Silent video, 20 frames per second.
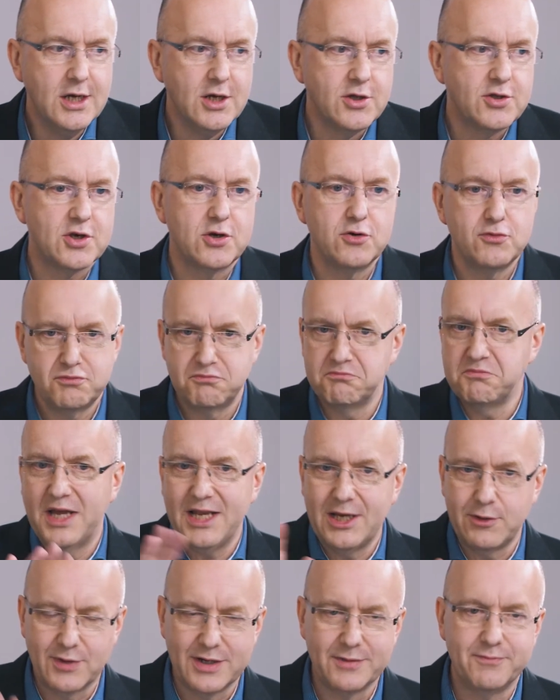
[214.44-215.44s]
So
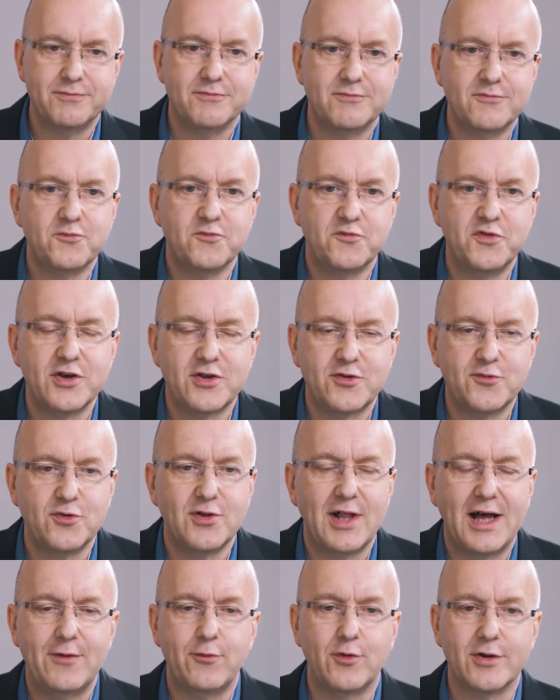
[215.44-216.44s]
anyway, first of
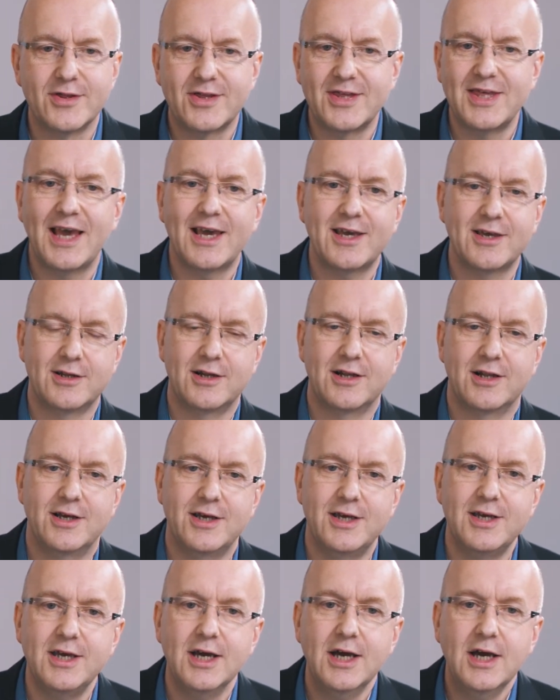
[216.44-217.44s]
all, have one.
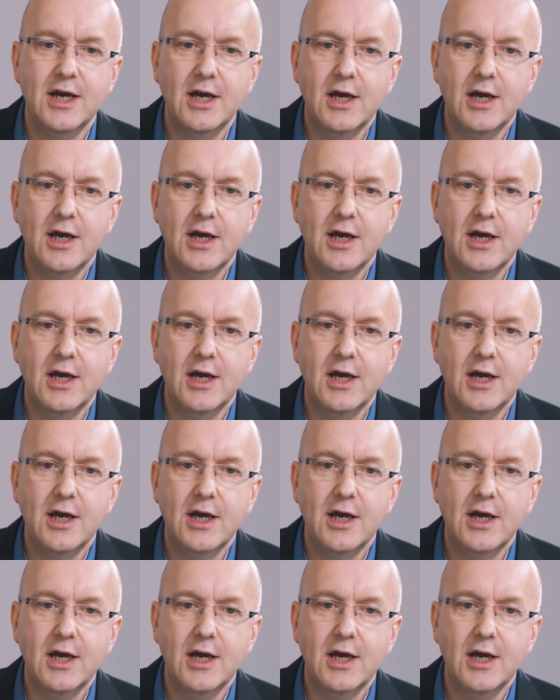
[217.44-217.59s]
Secondly,